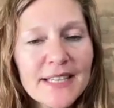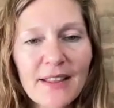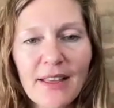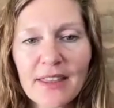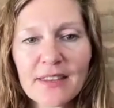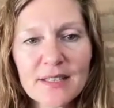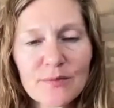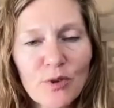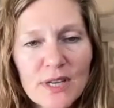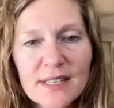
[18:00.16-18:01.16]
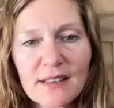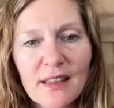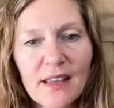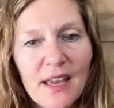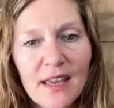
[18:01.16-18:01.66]
a day like this
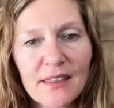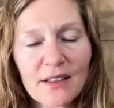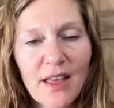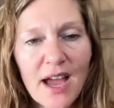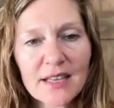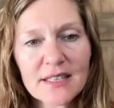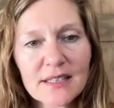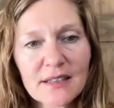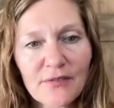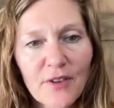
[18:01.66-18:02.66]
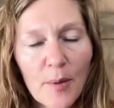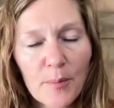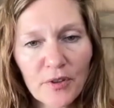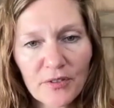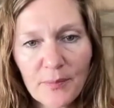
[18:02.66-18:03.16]
recently in the last
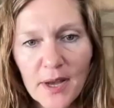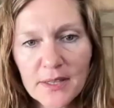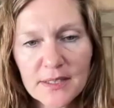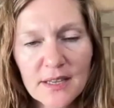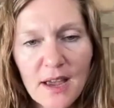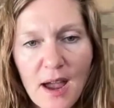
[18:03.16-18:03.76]
couple of months.